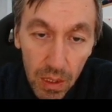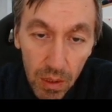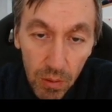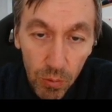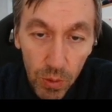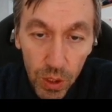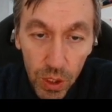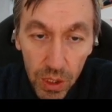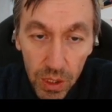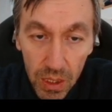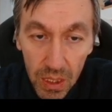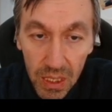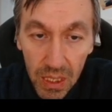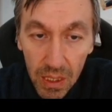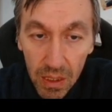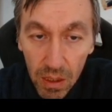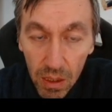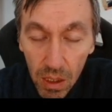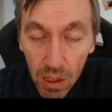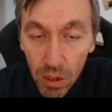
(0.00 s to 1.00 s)
which is
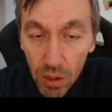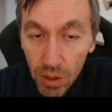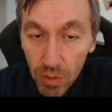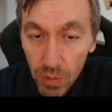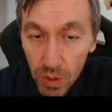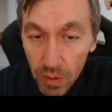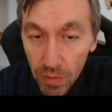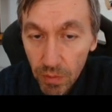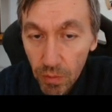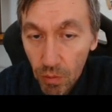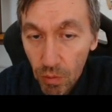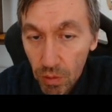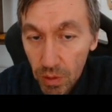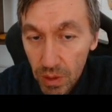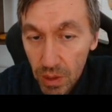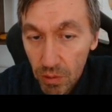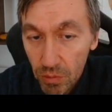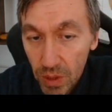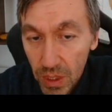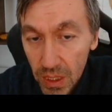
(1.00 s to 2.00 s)
another argument for
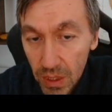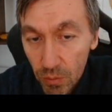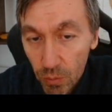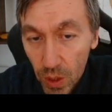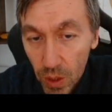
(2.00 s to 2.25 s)
the reason